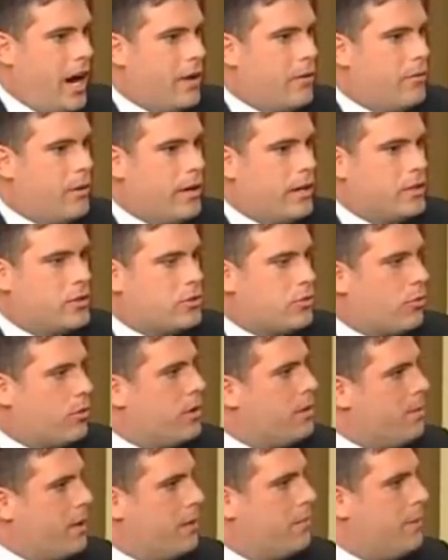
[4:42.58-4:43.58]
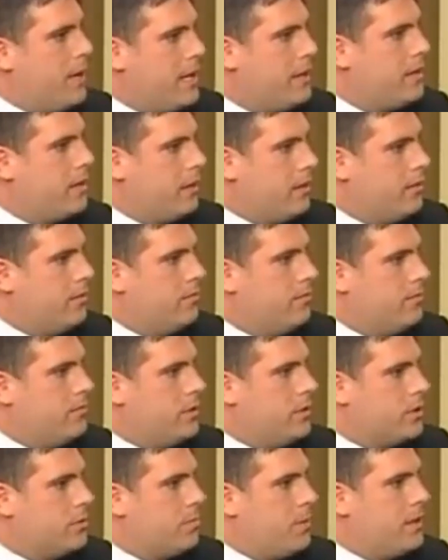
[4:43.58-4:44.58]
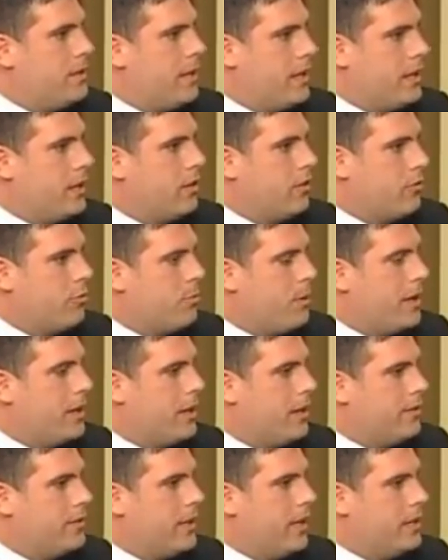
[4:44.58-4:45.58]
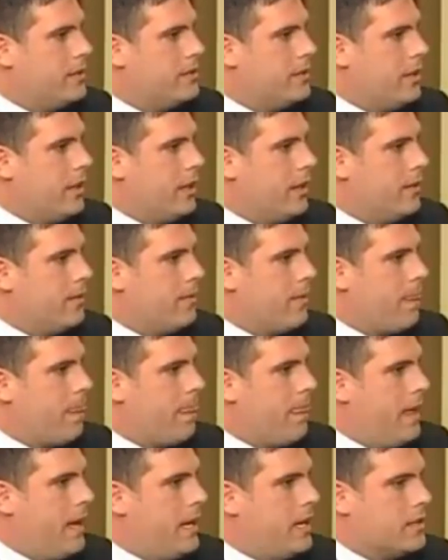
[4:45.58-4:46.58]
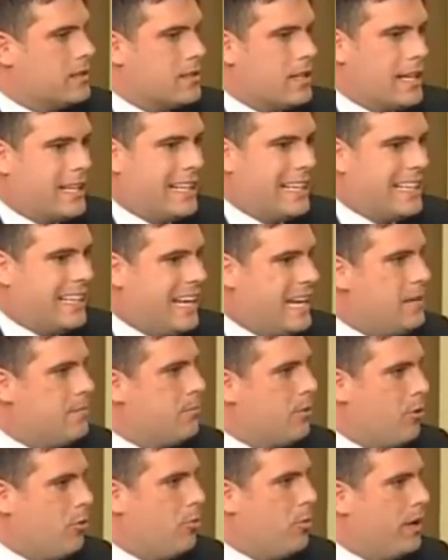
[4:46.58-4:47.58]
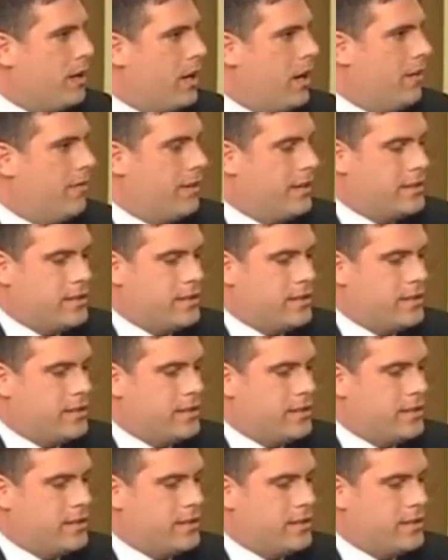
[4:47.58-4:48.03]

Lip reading: I read a story about a bank that had just been taken over by the FDIC. And it's like a light bulb went off.